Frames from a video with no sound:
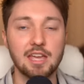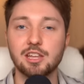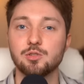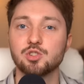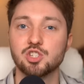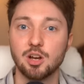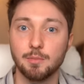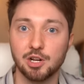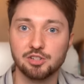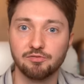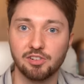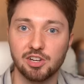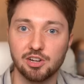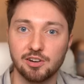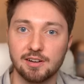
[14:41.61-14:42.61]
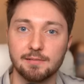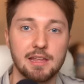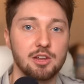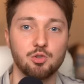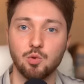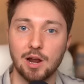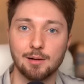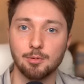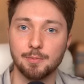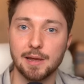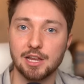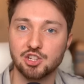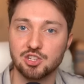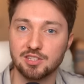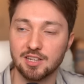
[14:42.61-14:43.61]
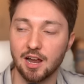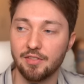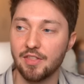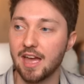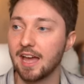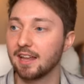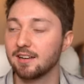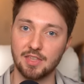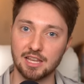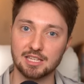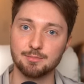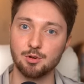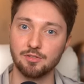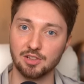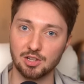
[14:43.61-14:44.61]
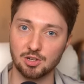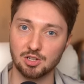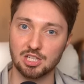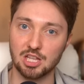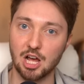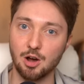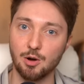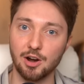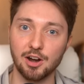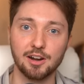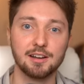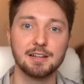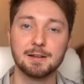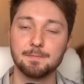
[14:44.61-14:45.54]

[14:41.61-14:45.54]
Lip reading: Thank you so much for your incredible patience on that. Things move a little slower